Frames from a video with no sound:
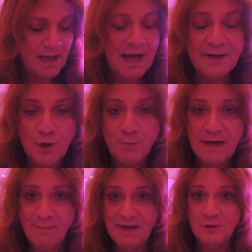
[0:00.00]
I go
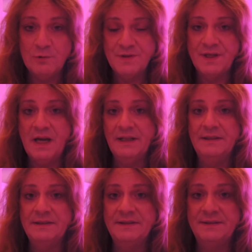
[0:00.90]
by medical
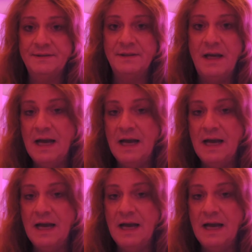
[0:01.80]
science.